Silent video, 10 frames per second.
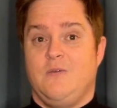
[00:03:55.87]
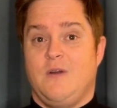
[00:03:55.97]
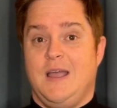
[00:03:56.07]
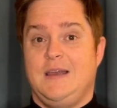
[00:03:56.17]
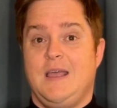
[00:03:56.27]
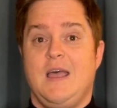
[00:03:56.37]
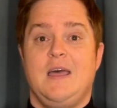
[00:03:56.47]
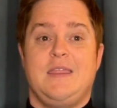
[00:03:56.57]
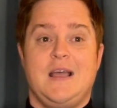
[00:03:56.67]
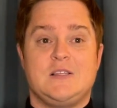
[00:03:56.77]
right?
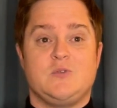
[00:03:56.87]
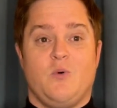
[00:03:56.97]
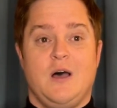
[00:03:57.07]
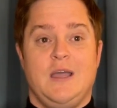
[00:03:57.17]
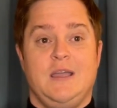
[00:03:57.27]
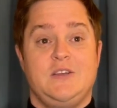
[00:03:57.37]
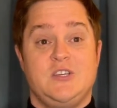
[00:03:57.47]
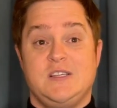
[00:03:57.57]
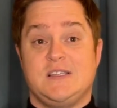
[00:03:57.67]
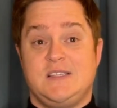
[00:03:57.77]
That's why
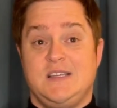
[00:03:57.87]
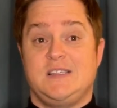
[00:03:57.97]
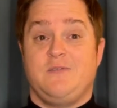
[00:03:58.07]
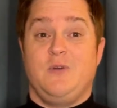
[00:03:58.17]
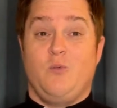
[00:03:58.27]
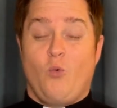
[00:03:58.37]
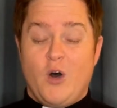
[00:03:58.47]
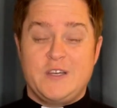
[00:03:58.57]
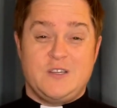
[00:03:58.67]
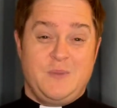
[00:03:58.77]
Jesus says if we
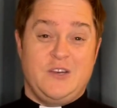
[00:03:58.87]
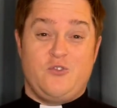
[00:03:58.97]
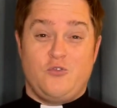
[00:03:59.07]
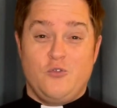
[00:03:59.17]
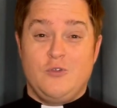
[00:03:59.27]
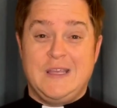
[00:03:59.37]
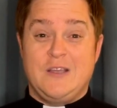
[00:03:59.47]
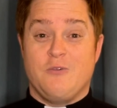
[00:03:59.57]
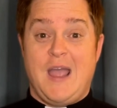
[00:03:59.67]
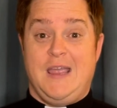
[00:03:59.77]
want to be truly
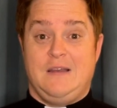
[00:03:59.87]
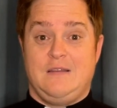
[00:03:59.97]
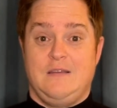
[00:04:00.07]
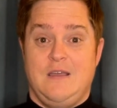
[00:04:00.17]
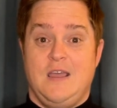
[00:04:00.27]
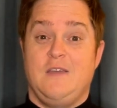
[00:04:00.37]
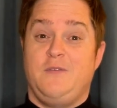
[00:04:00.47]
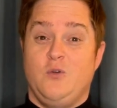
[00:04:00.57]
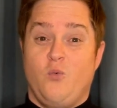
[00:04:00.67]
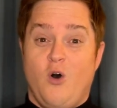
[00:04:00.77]
great,
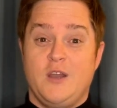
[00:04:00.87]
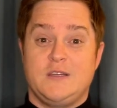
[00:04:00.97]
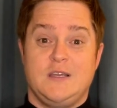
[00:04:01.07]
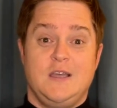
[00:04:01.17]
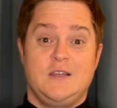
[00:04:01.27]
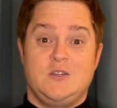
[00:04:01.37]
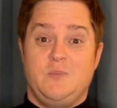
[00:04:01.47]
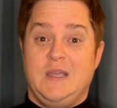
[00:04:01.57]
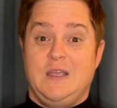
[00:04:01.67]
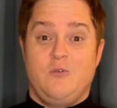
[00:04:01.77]
if you want to
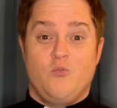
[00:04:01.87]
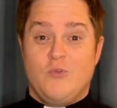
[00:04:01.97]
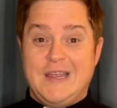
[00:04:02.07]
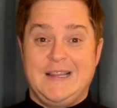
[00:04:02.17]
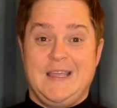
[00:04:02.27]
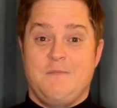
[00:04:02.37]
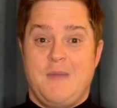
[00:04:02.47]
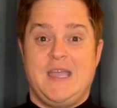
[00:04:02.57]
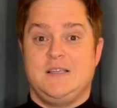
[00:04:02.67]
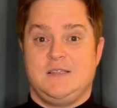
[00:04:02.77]
be really
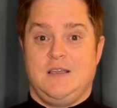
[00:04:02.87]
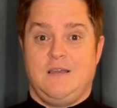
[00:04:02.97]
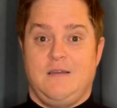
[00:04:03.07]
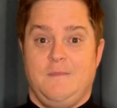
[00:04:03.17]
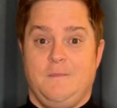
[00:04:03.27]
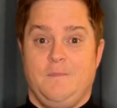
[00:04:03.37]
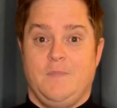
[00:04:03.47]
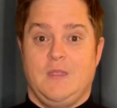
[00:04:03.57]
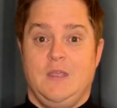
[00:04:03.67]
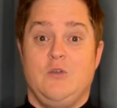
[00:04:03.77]
amazing,
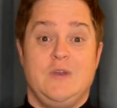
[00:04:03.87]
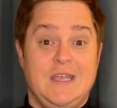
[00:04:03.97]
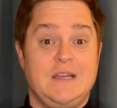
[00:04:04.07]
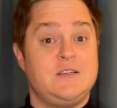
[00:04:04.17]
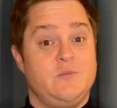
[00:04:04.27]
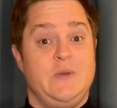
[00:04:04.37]
you need to